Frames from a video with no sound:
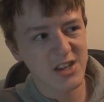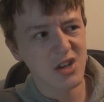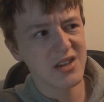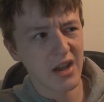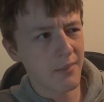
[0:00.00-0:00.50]

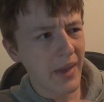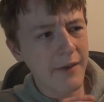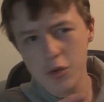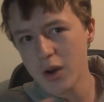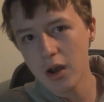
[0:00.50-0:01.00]

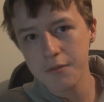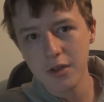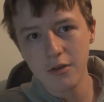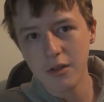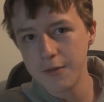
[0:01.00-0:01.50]
Everyone loved
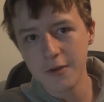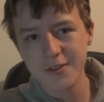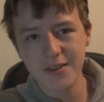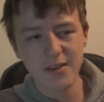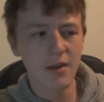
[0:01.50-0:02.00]
her in the
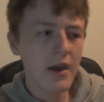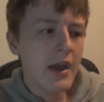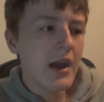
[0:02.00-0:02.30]
first season.